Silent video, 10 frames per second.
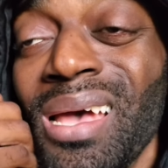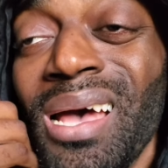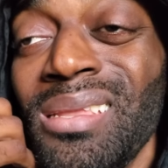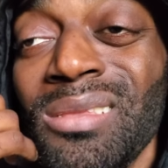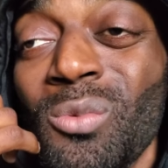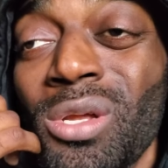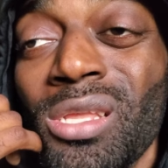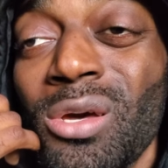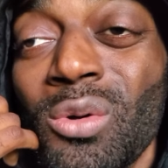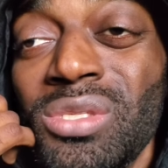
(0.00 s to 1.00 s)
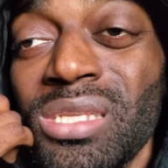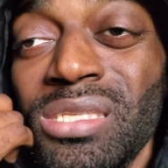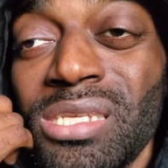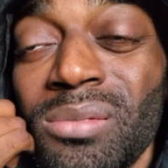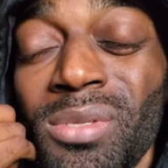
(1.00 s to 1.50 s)
I didn't want to go to the
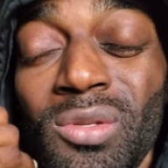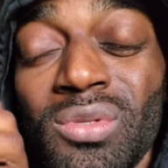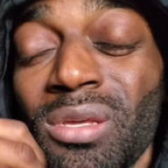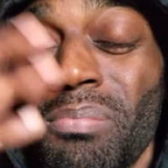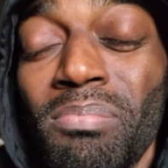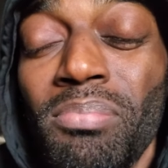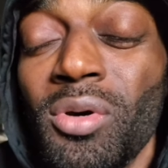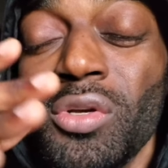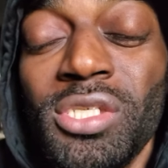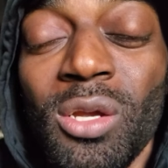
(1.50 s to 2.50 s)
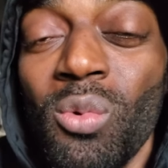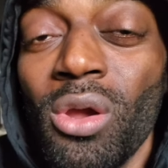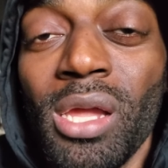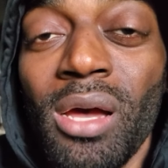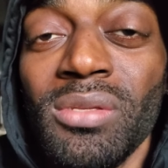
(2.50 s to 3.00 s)
gym and do some bullshit
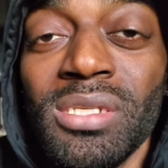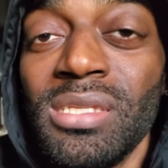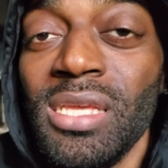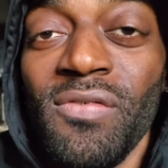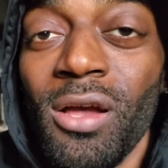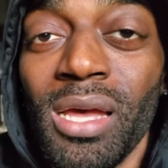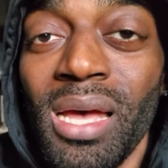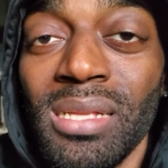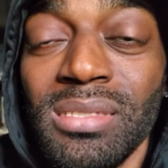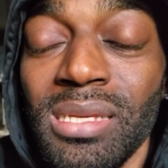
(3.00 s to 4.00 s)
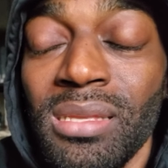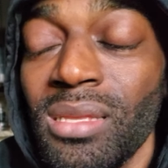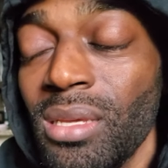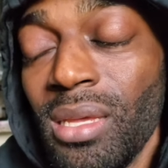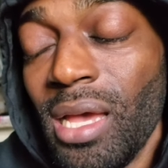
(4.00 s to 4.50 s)
workout just to give y'all content.
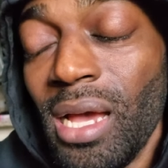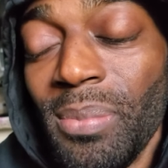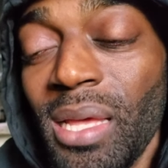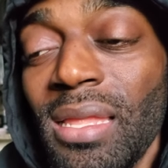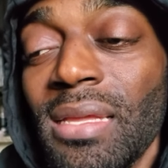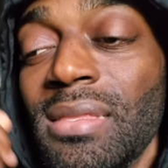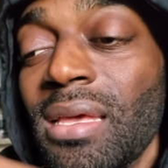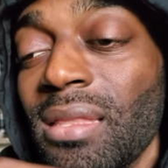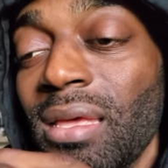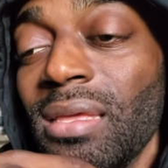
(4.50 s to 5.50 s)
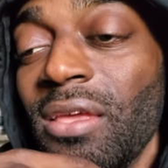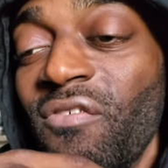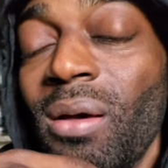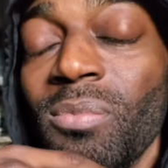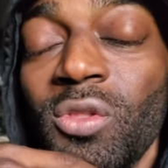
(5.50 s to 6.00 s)
I'm not like that. Like if
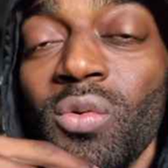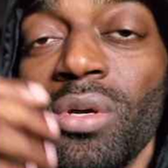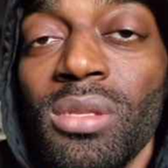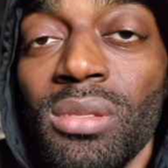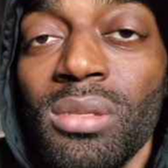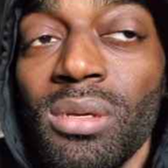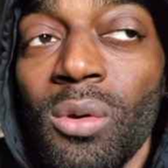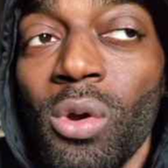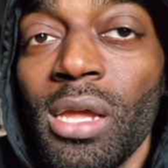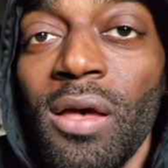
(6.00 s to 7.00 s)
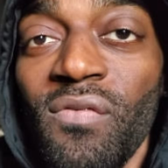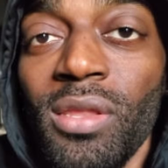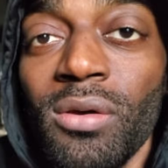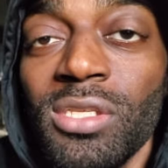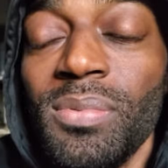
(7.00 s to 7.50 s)
I'm doing a workout
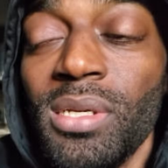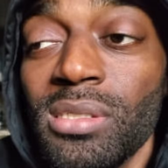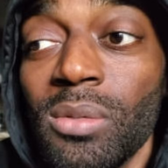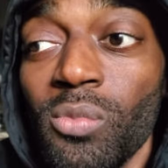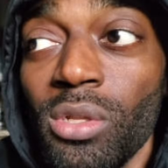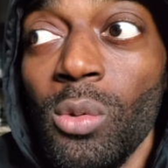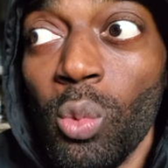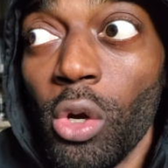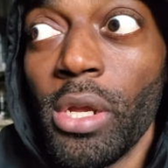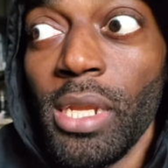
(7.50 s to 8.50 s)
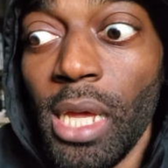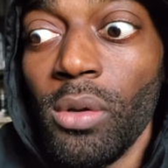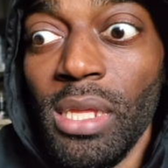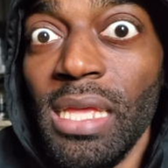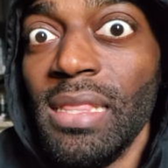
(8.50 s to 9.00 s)
video, it's because I'm really working
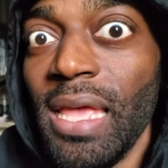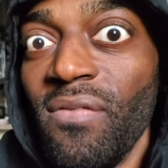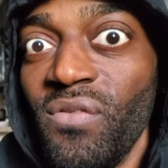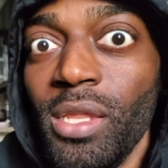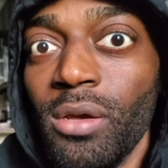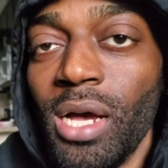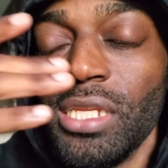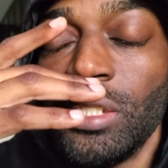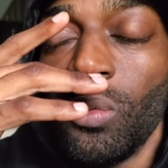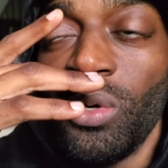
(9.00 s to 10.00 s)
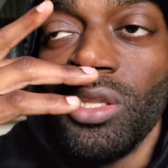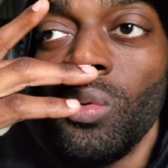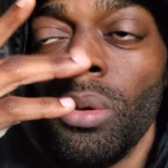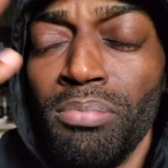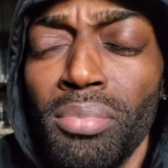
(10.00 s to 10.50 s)
out in that video. I just don't want to
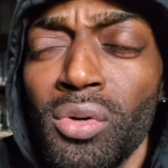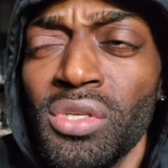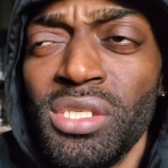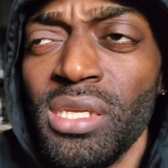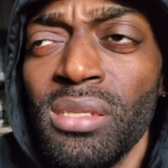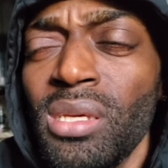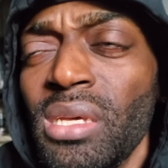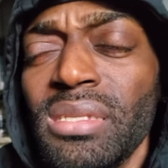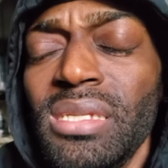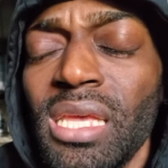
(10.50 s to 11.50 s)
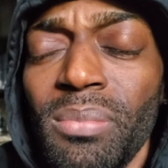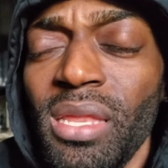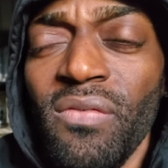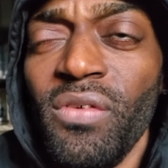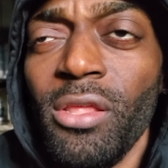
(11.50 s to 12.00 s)
do a bullshit 10
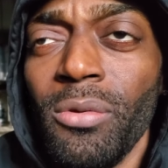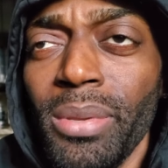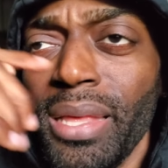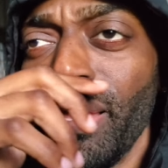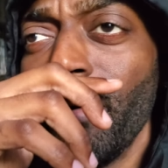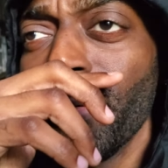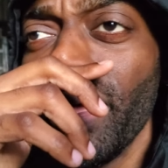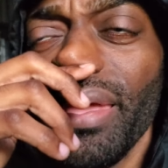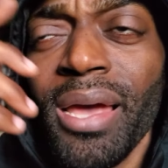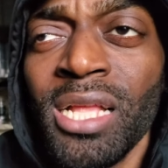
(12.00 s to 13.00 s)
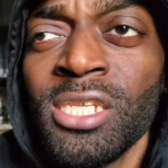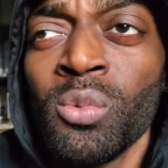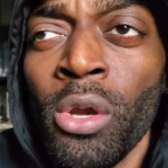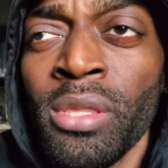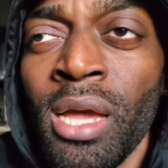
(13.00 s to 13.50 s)
minute video and be like, okay, I just
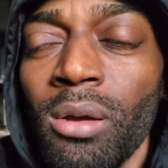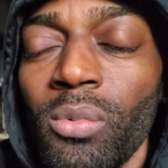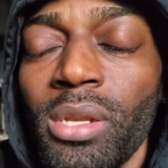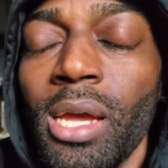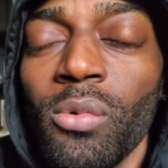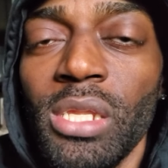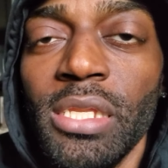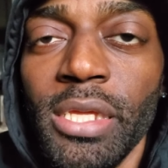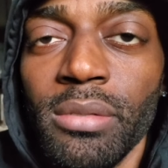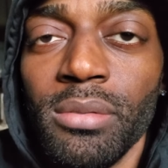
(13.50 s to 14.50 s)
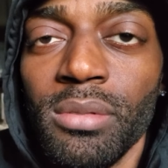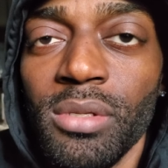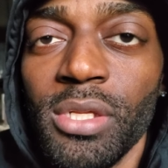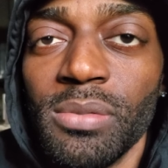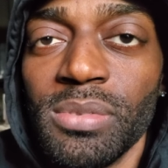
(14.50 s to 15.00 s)
worked out when I really didn't.
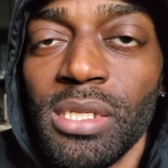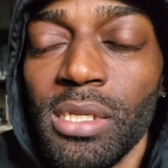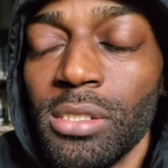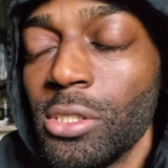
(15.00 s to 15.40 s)
You know what I'm saying?